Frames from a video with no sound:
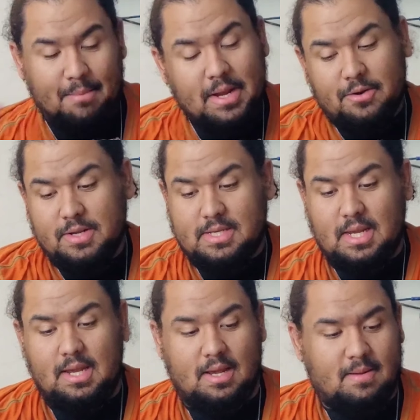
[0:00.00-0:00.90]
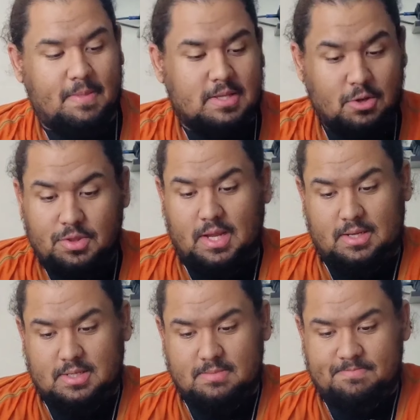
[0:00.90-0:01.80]
I'm eager to see 2
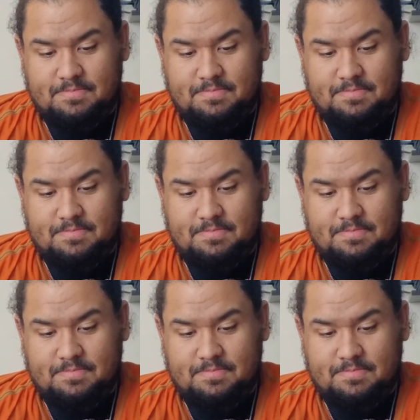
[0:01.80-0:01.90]
things.